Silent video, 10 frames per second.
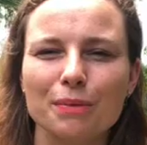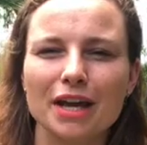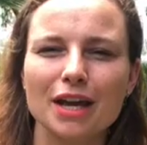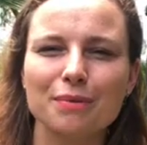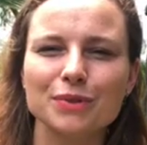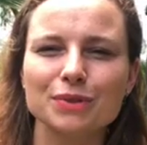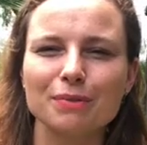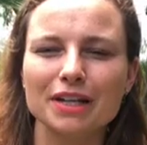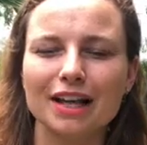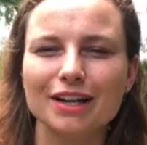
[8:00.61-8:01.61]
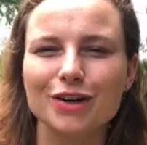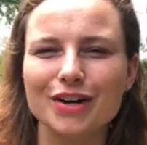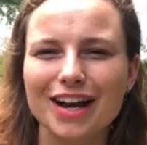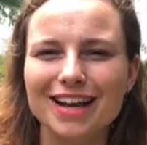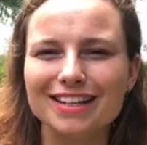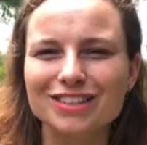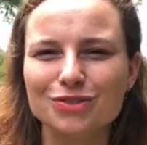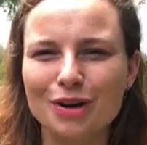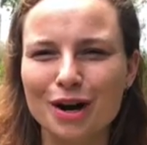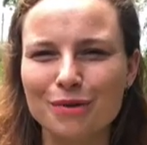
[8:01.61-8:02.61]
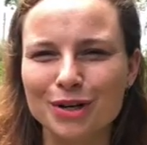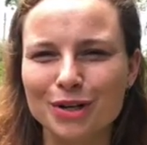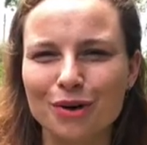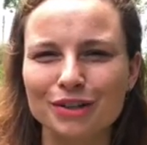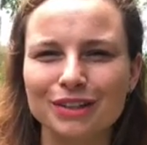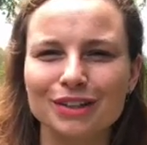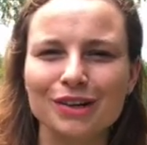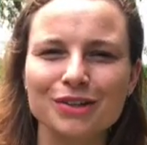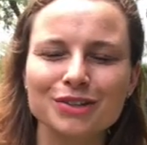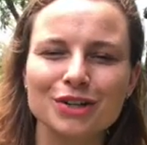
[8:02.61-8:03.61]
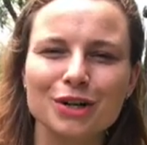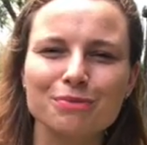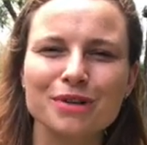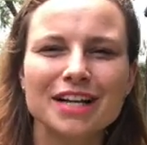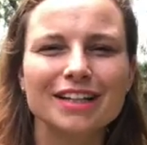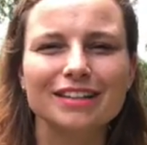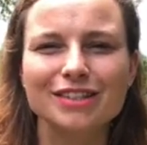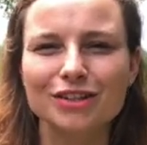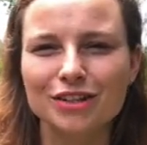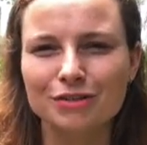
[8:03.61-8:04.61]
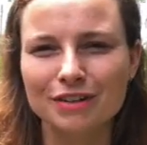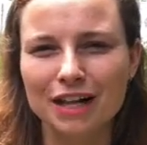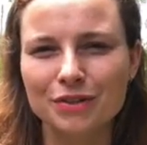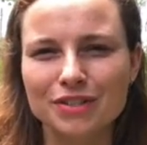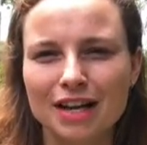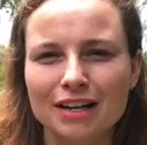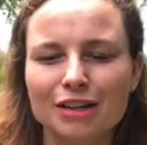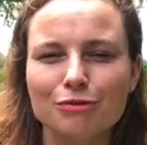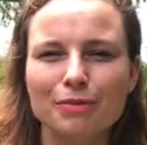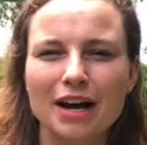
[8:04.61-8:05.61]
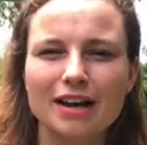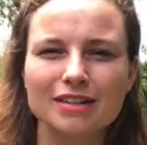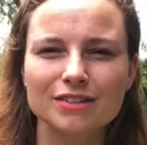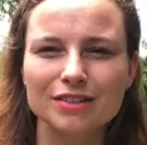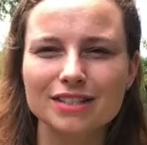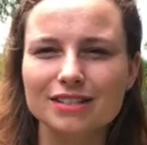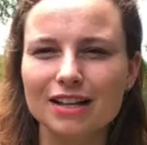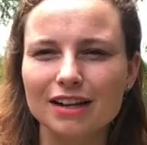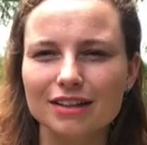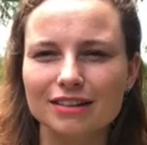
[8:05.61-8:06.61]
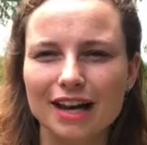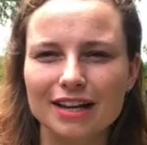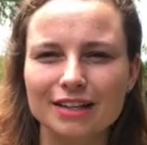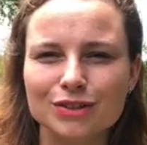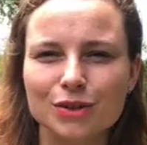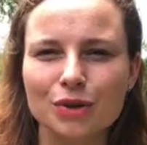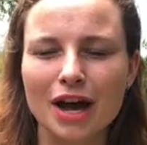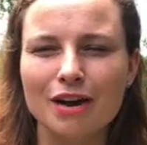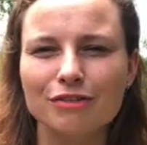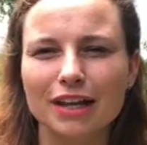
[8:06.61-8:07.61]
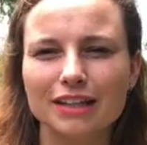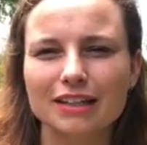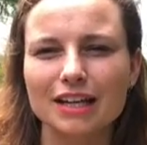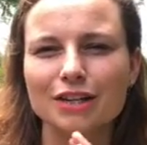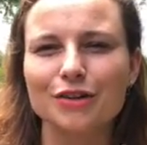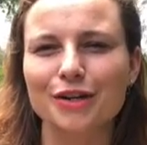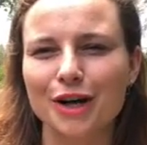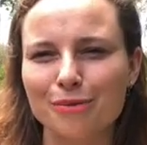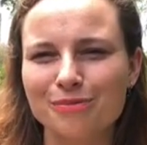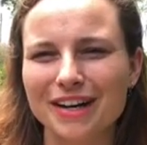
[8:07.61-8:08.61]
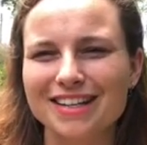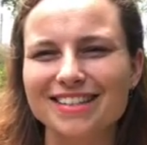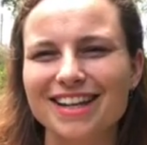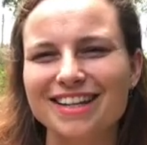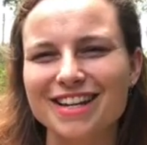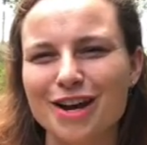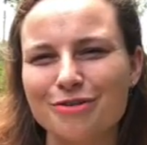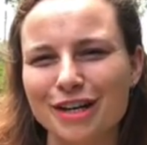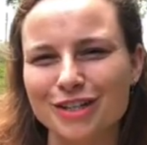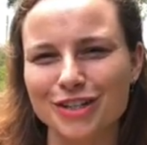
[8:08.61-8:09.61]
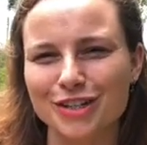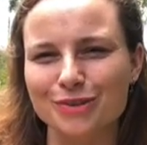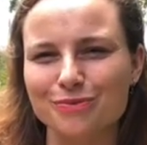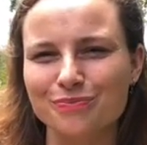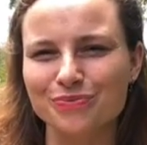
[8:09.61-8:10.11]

be able to be like, okay, this is where I want to go in the long term. These are the values I live by. So this is not aligning. So you have like an inner compass and a direction.